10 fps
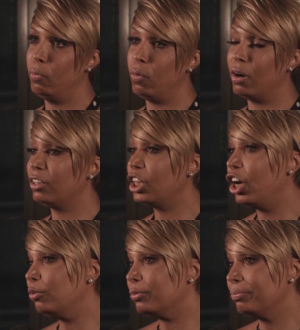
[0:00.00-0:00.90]
we're
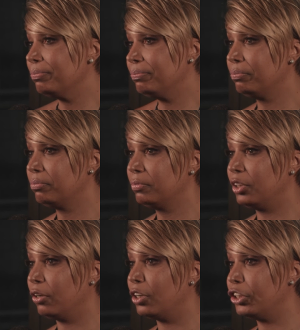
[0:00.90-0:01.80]
alone.
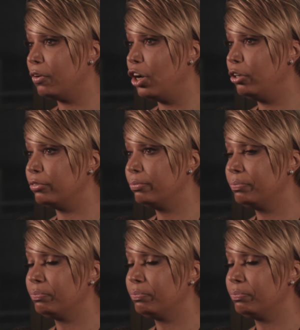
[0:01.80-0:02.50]
You're on your own.